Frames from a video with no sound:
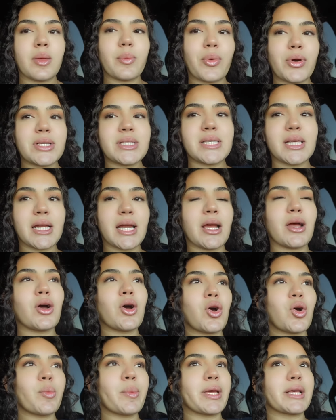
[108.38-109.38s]
The boys stayed at
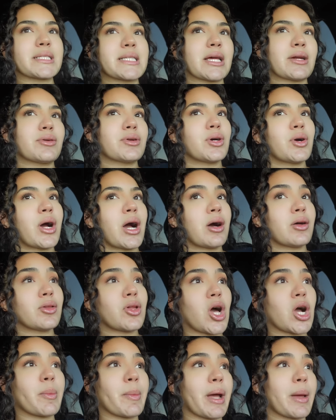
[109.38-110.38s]
home because I don't know how
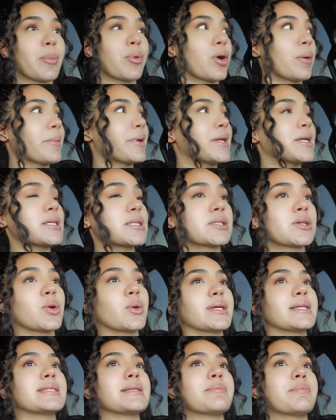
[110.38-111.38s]
long my appointment is
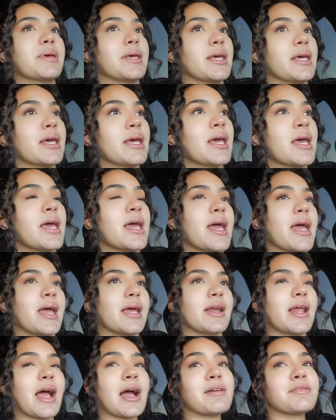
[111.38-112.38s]
going to be.
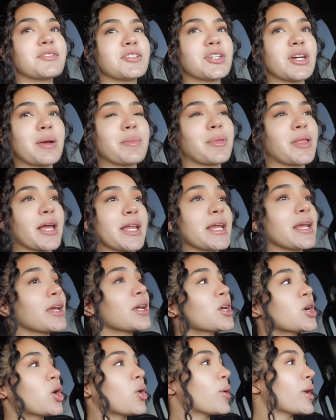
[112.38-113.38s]
And after, I'm planning
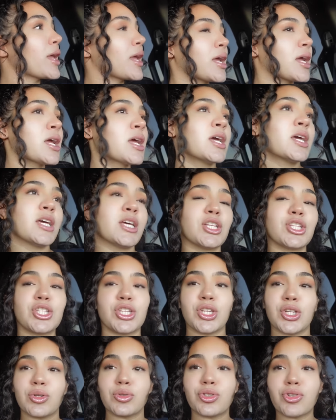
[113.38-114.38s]
on going
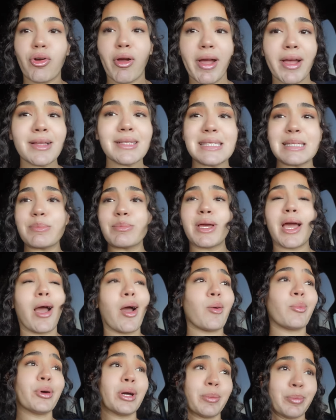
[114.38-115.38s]
to try on some
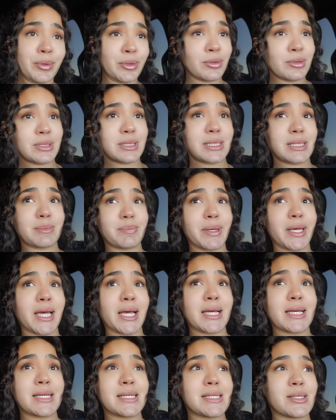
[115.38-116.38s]
cowboy boots,
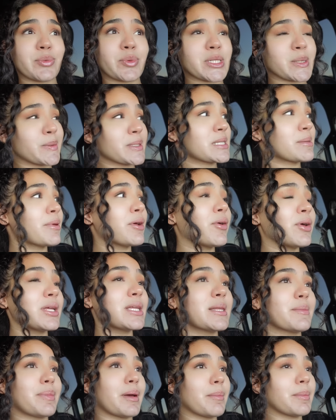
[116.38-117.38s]
because we're supposed to be going to
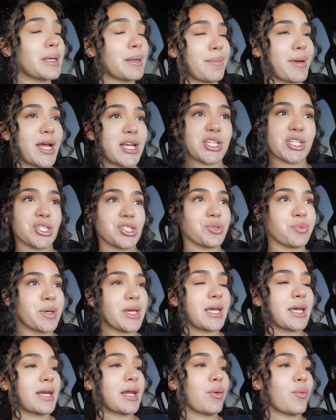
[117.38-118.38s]
the pumpkin patch this
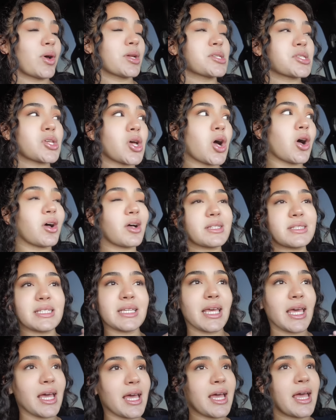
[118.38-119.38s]
week, and I want us all to
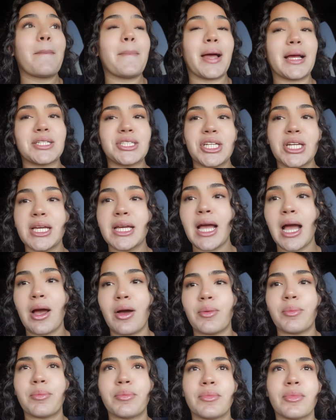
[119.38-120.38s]
get matching
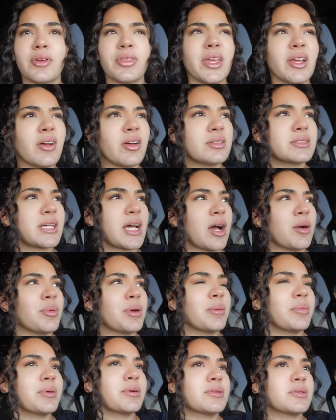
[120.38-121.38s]
are they called
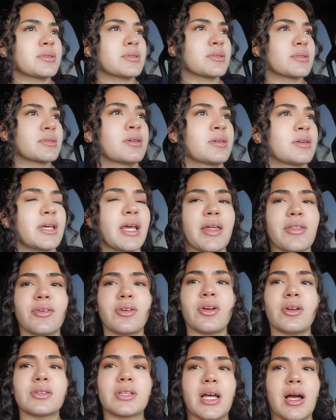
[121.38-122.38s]
cowboy boots? Yeah, they're
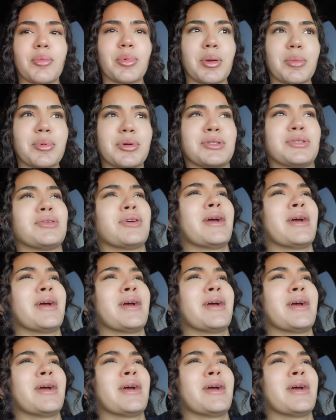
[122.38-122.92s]
called cowboy boots.